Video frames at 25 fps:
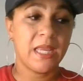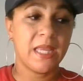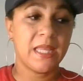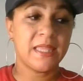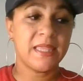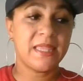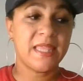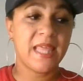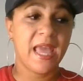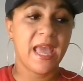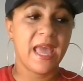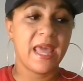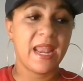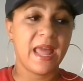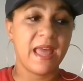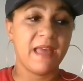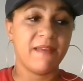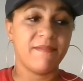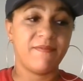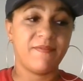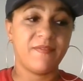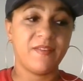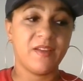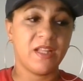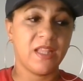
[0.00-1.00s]
that I
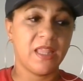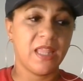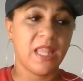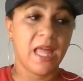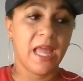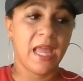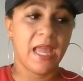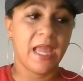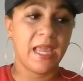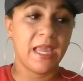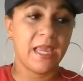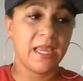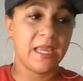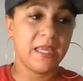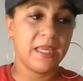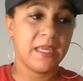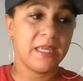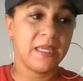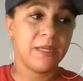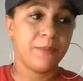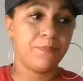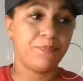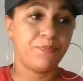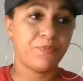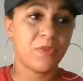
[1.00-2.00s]
feel
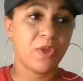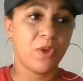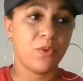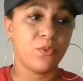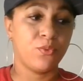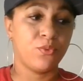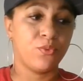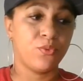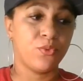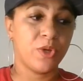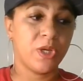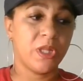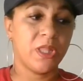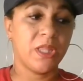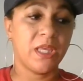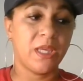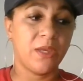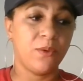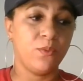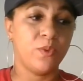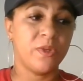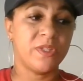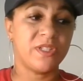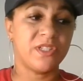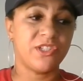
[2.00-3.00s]
like really
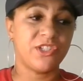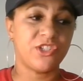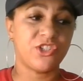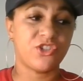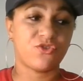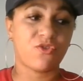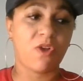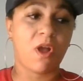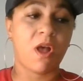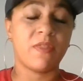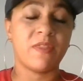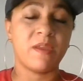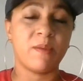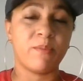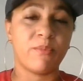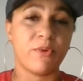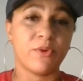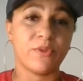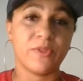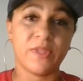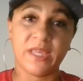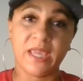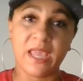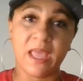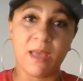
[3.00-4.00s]
was a straw that
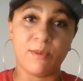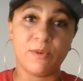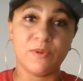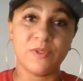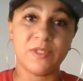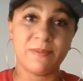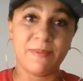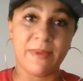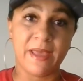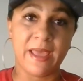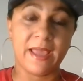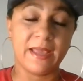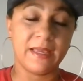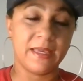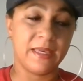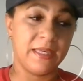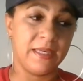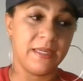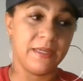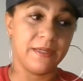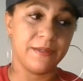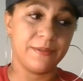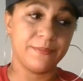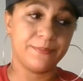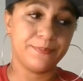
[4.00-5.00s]
broke the camel's back
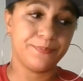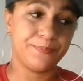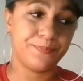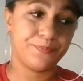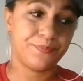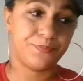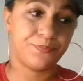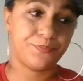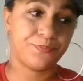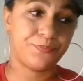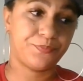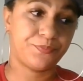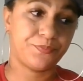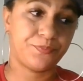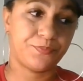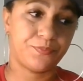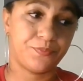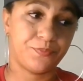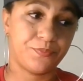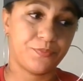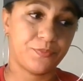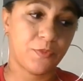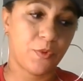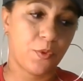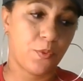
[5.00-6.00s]
here.
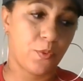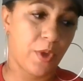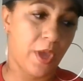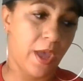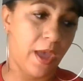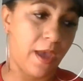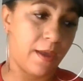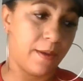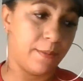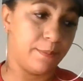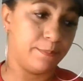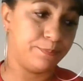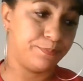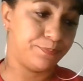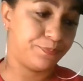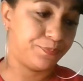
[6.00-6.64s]
Okay.